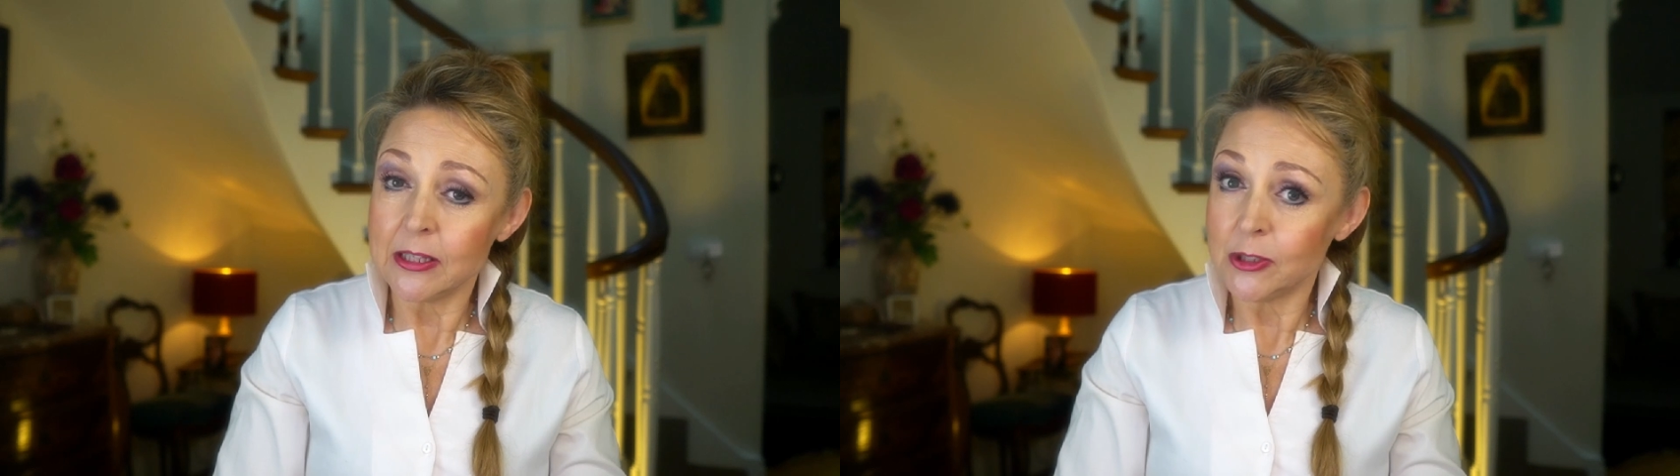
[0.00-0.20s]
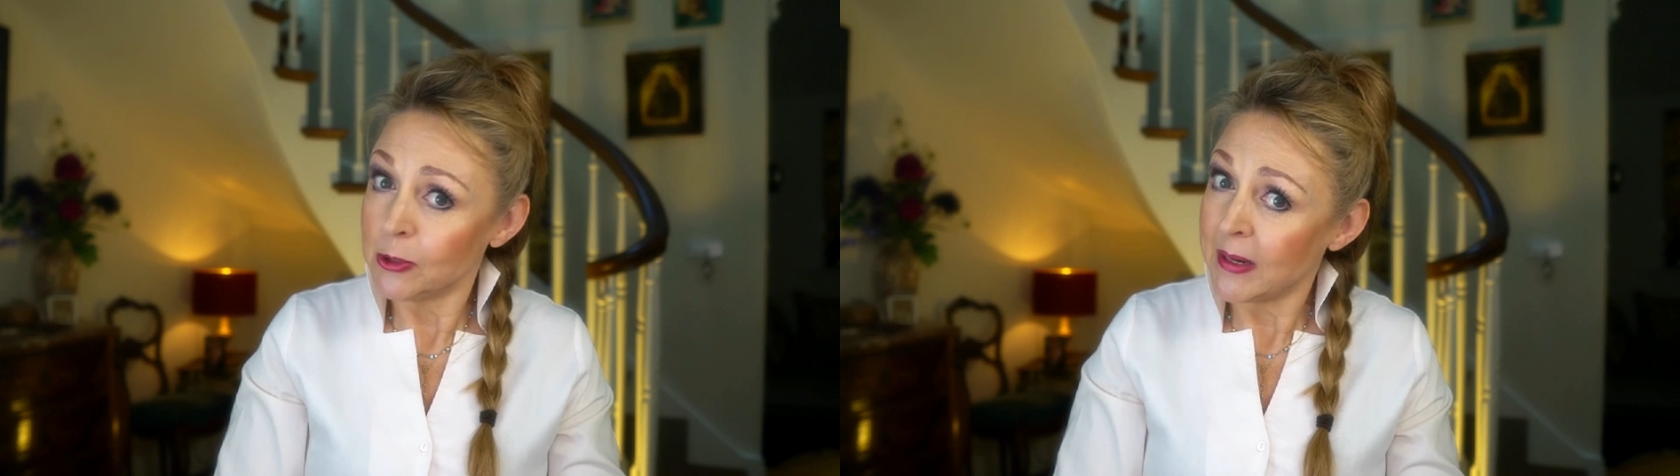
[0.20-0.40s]

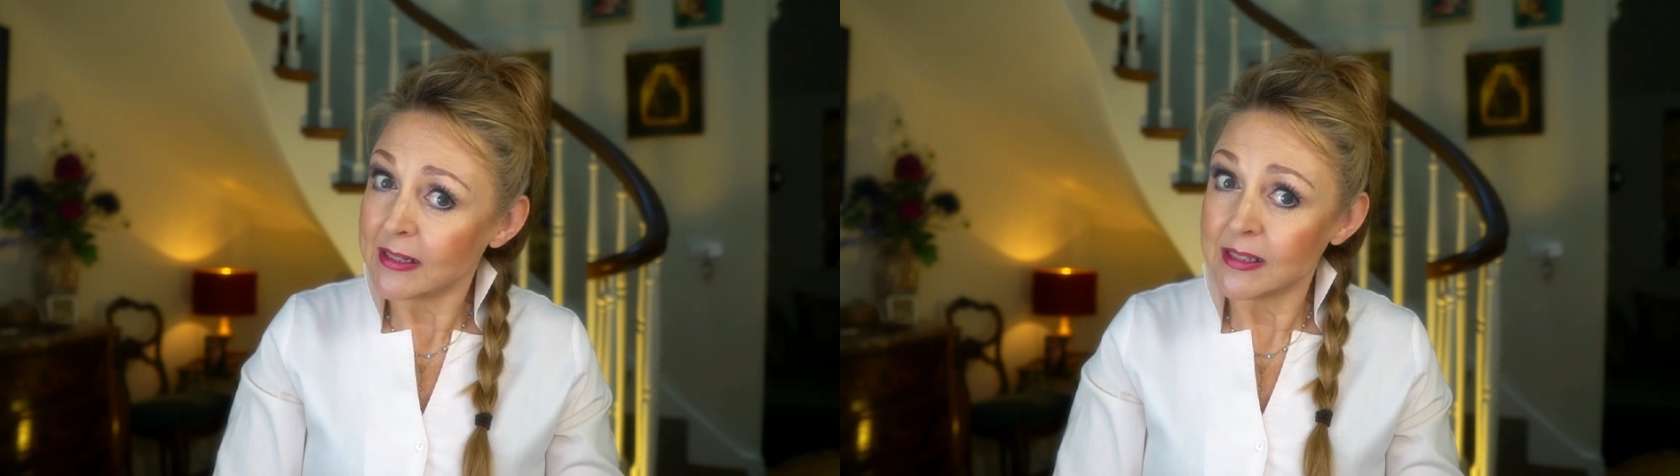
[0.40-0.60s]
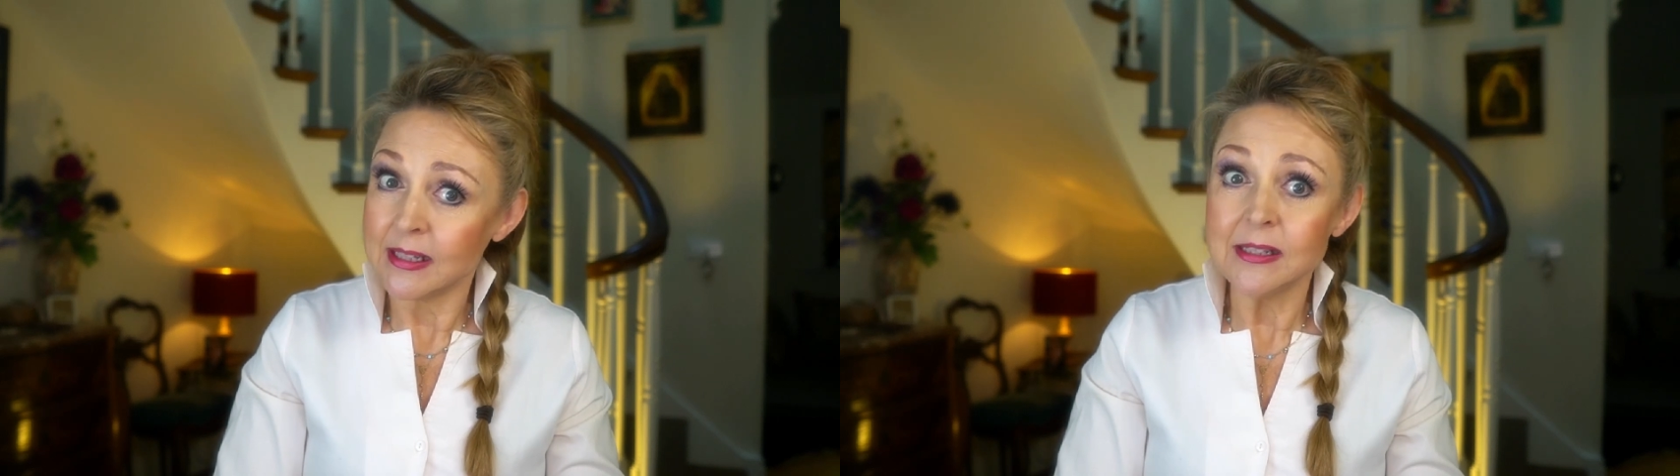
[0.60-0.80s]
the two
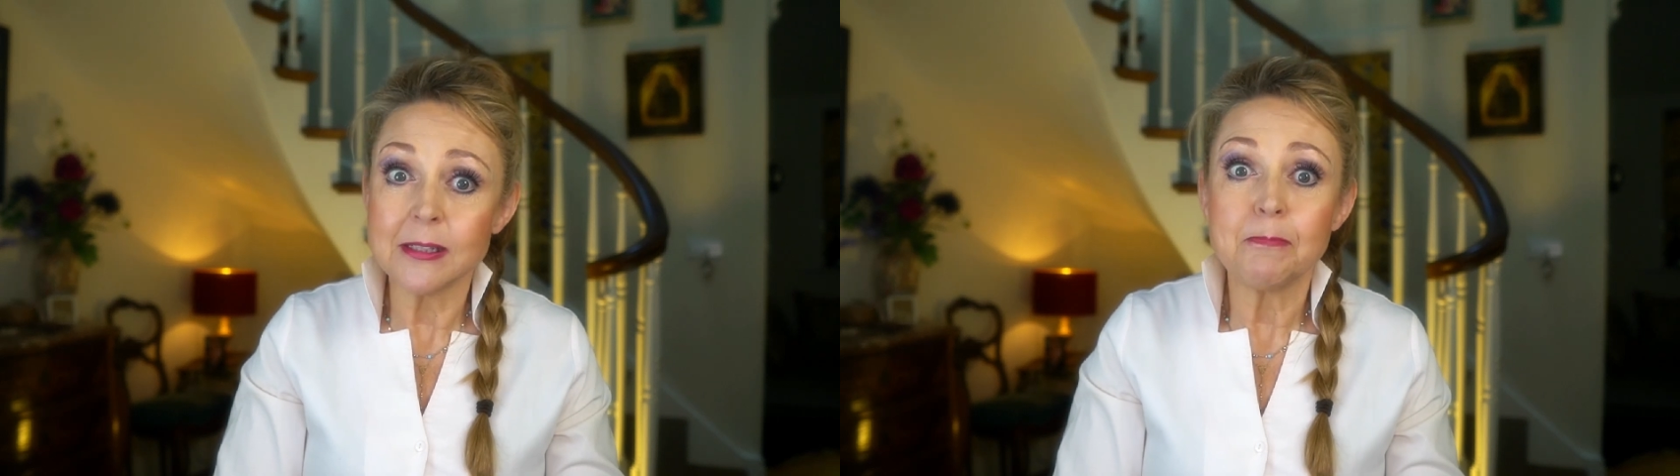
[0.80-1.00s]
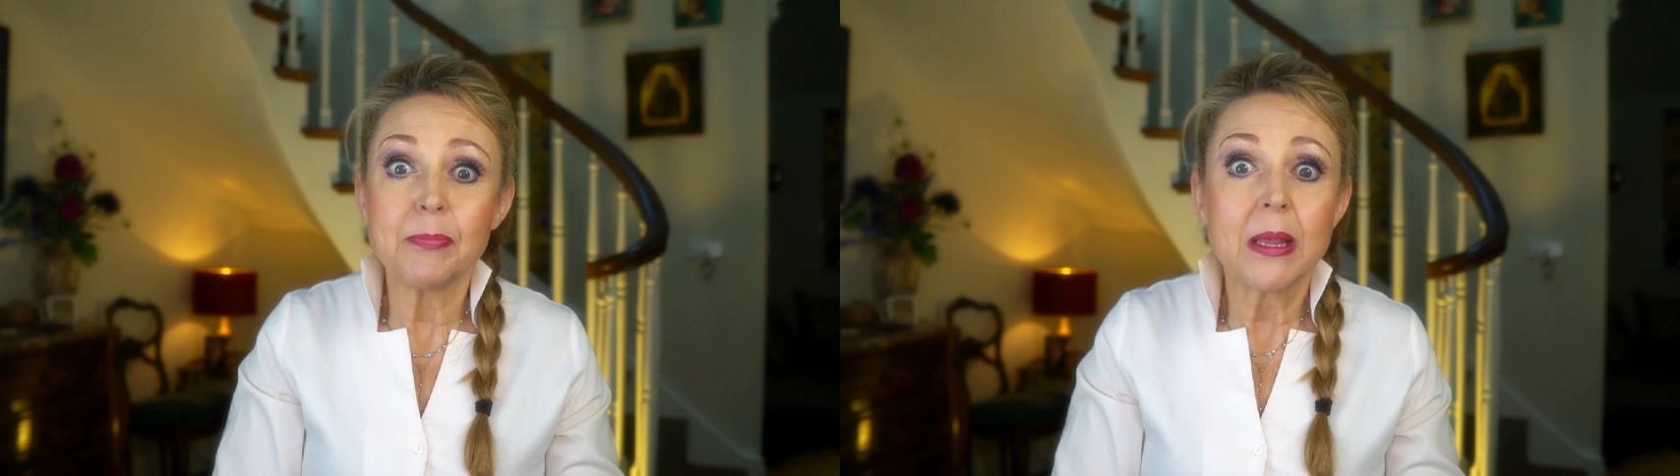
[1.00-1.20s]

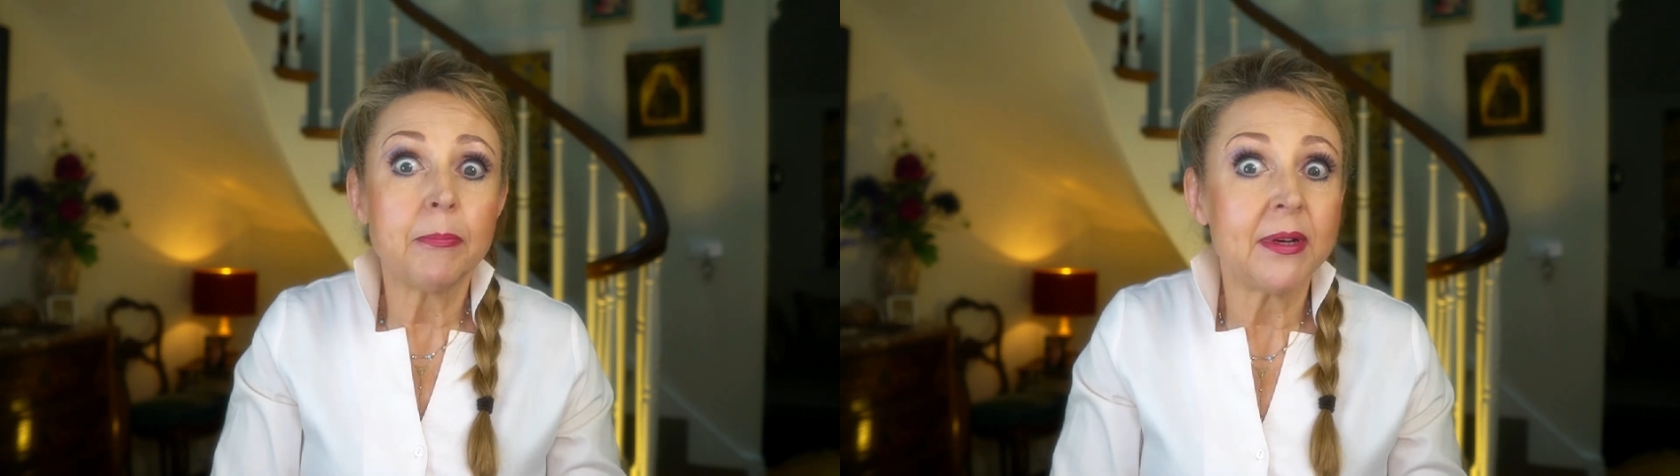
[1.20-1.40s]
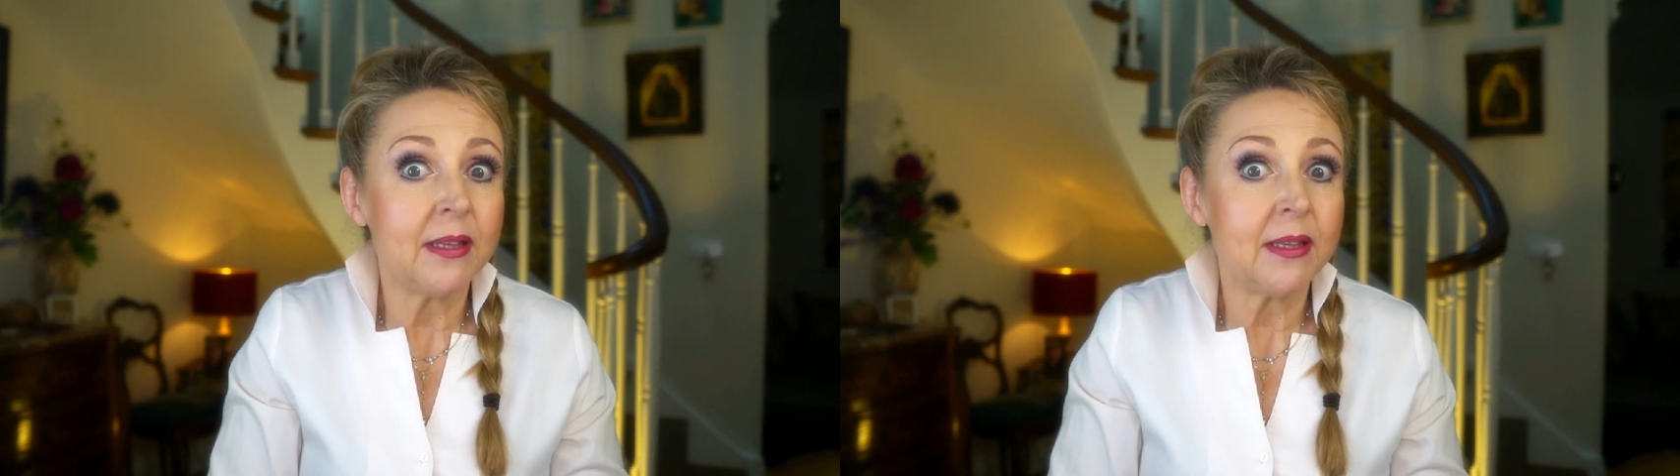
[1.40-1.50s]
accents. But